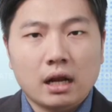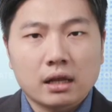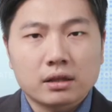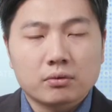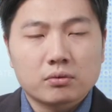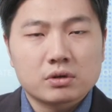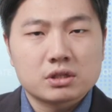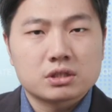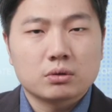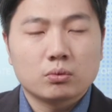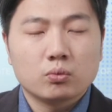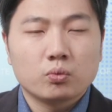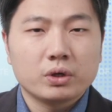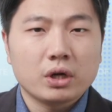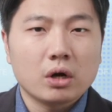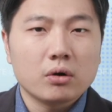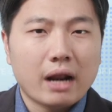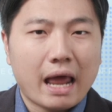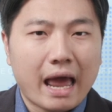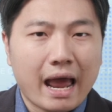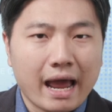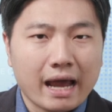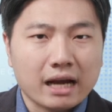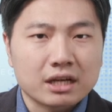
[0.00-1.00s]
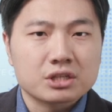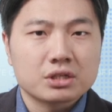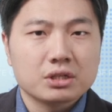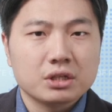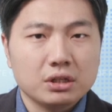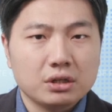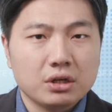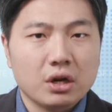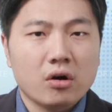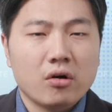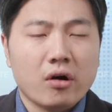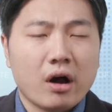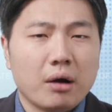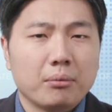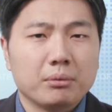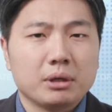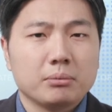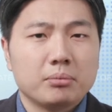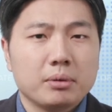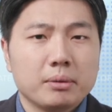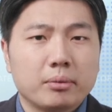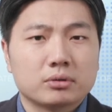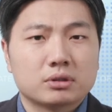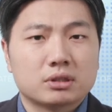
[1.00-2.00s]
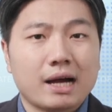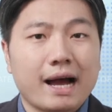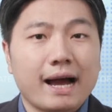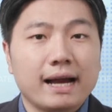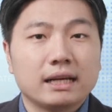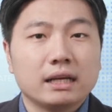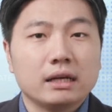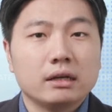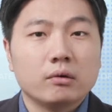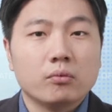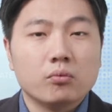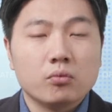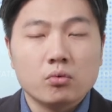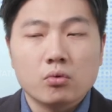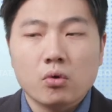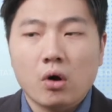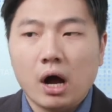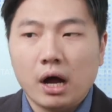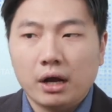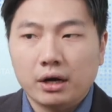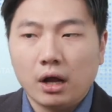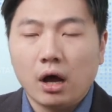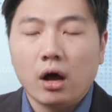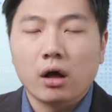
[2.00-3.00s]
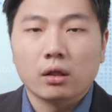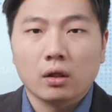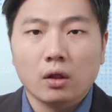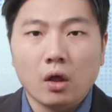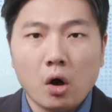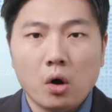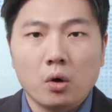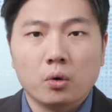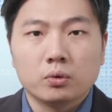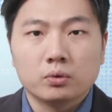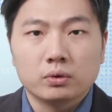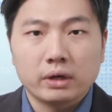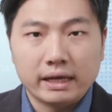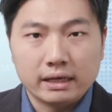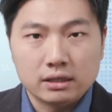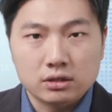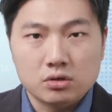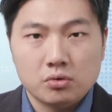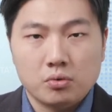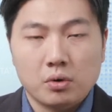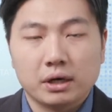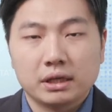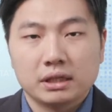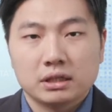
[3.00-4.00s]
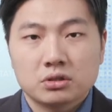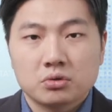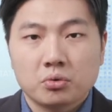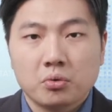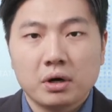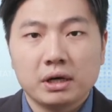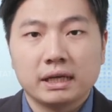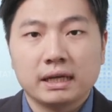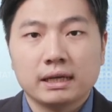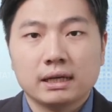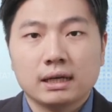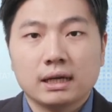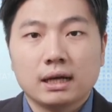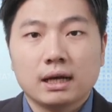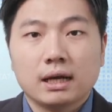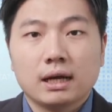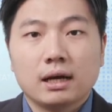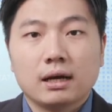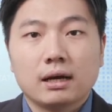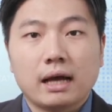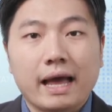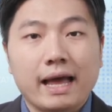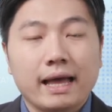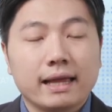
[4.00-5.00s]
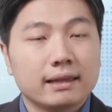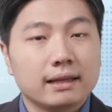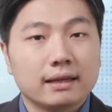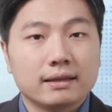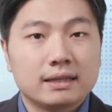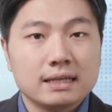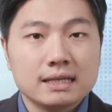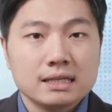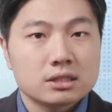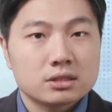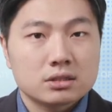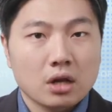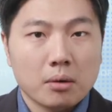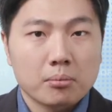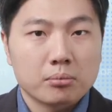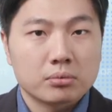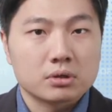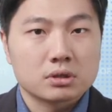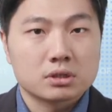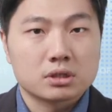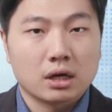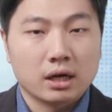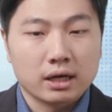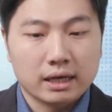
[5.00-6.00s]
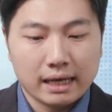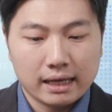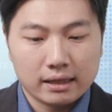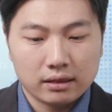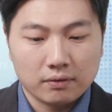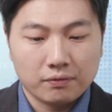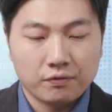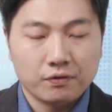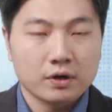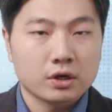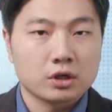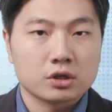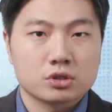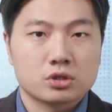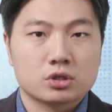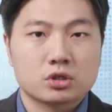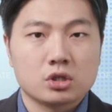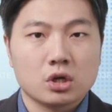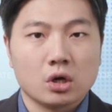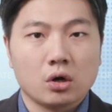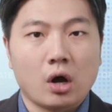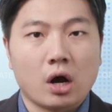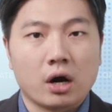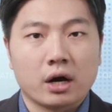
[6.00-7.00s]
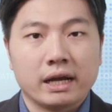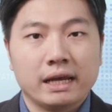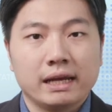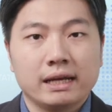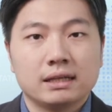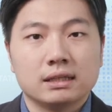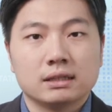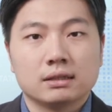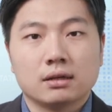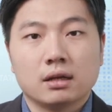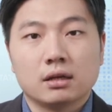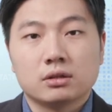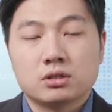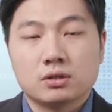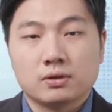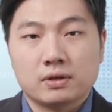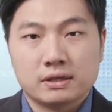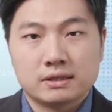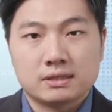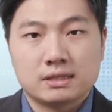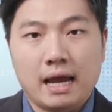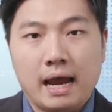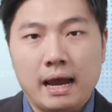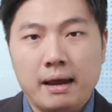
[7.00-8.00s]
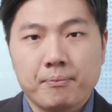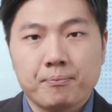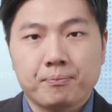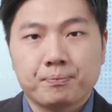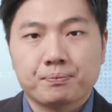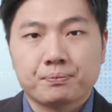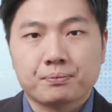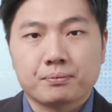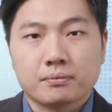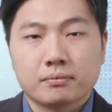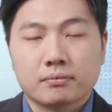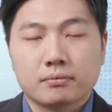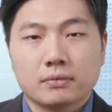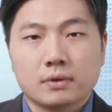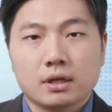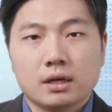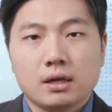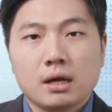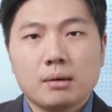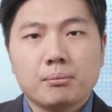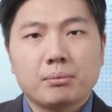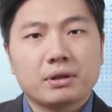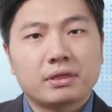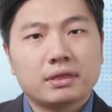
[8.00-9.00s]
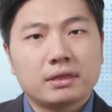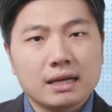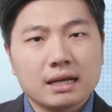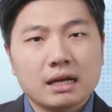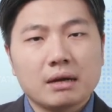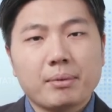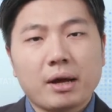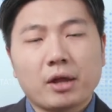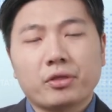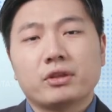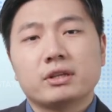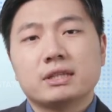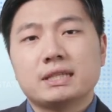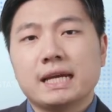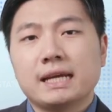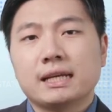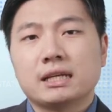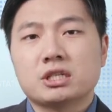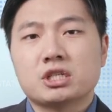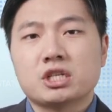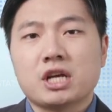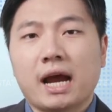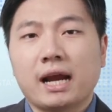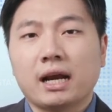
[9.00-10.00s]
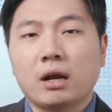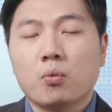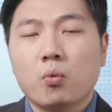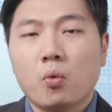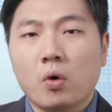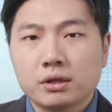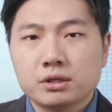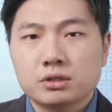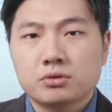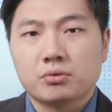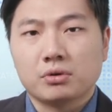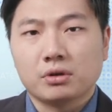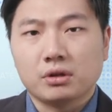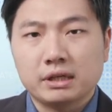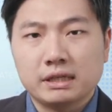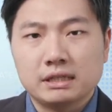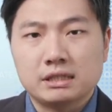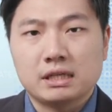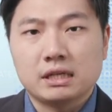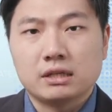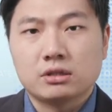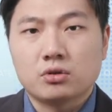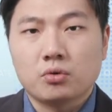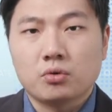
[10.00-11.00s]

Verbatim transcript: other words, we don't actually know how many people died in Wuhan alone in 2020, And these numbers, again, the figures still are hidden to this day. But think about the data China once released in